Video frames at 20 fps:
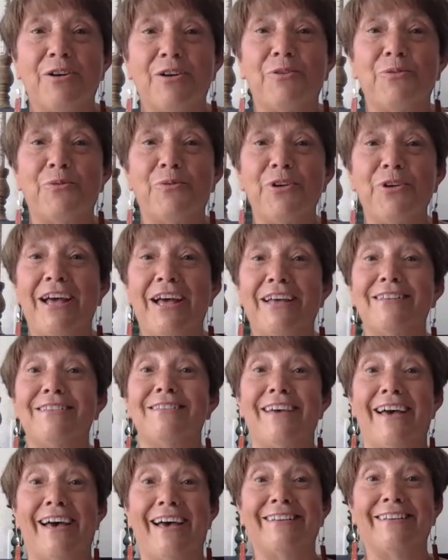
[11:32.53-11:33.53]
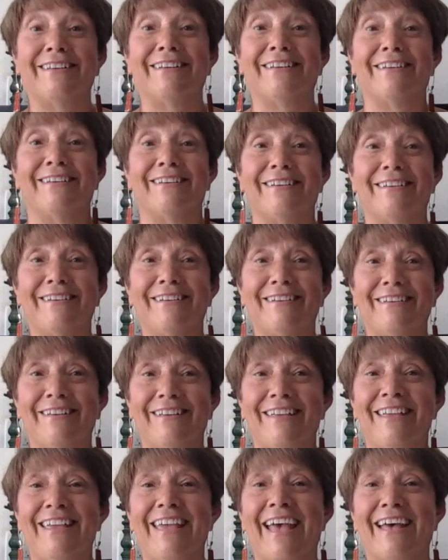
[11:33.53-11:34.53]
We're not done
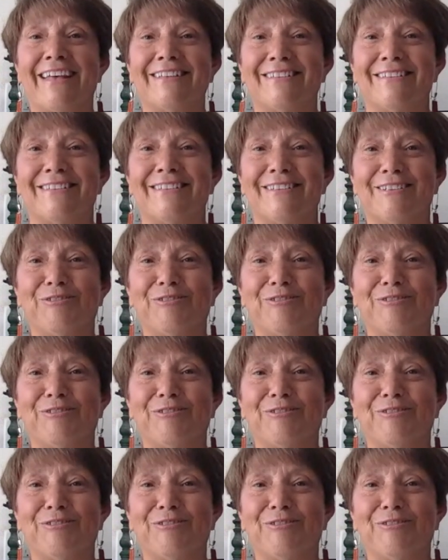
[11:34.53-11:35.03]
yet.